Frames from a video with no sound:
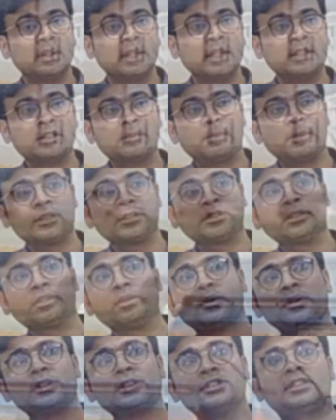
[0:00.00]
Interpersonal
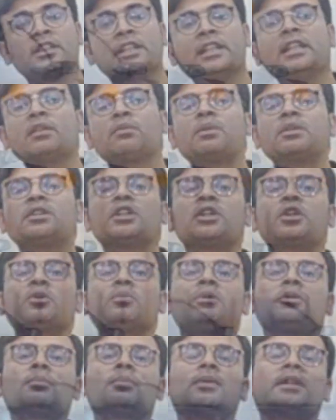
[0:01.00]
roles dealing with the
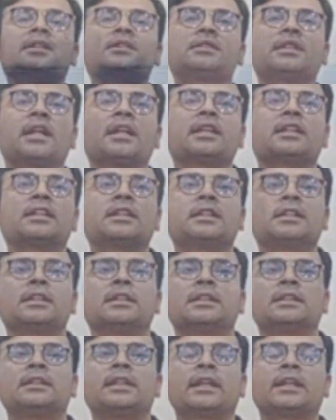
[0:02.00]
human beings like
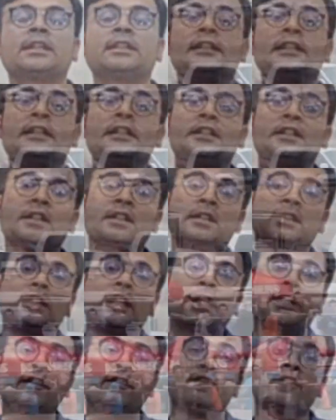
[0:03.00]
a leader,
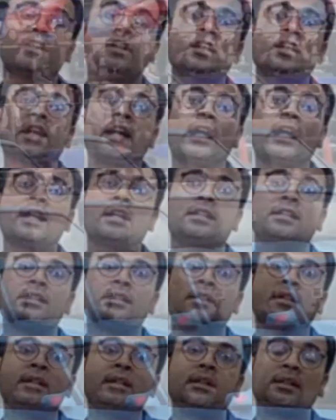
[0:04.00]
like a figurehead,
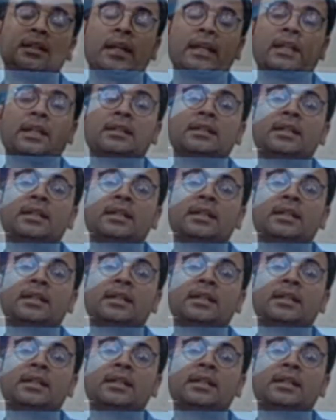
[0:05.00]
like a